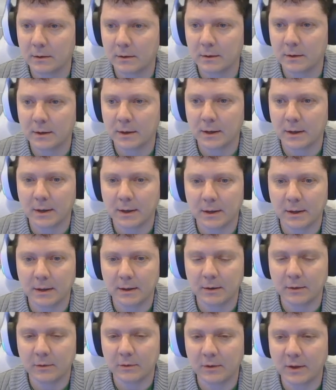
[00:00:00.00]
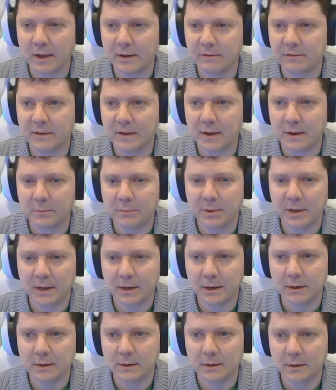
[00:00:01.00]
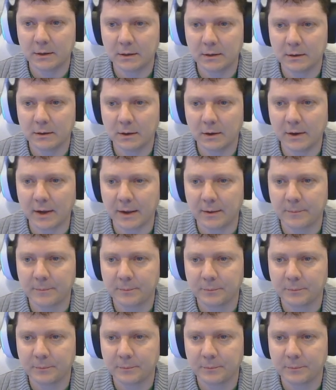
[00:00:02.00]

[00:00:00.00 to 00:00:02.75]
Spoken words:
And a Zotfot pick. Okay.